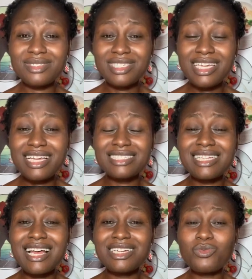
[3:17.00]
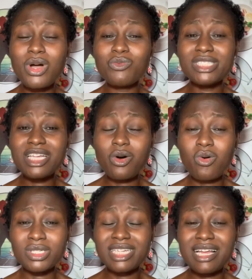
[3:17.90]
Yes, and when we say
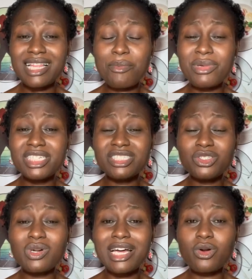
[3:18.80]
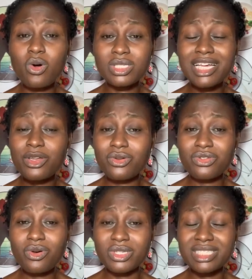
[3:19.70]
alter, that means you can alter your
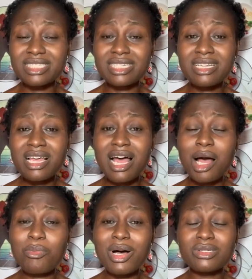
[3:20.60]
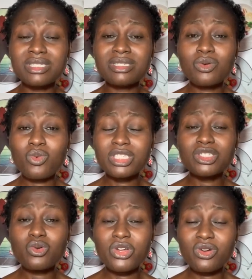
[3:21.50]
thoughts about what is
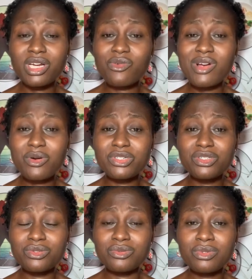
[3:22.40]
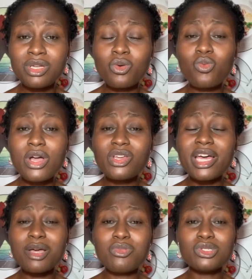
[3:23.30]
going on around you. When you're
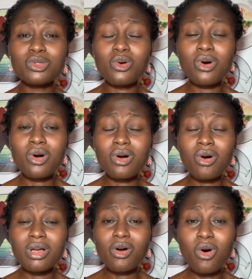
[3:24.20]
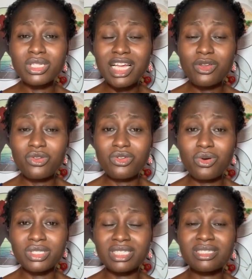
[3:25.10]
able to alter your
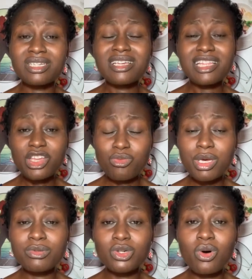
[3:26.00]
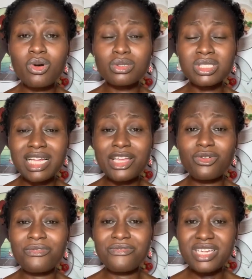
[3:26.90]
thoughts, then you'll be able to alter
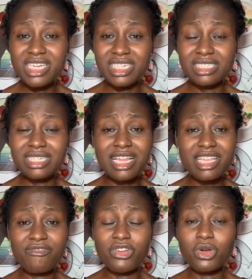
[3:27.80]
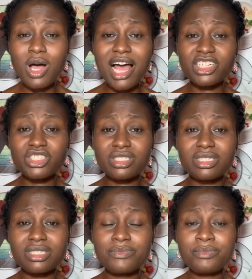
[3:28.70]
your feelings and therefore your actions.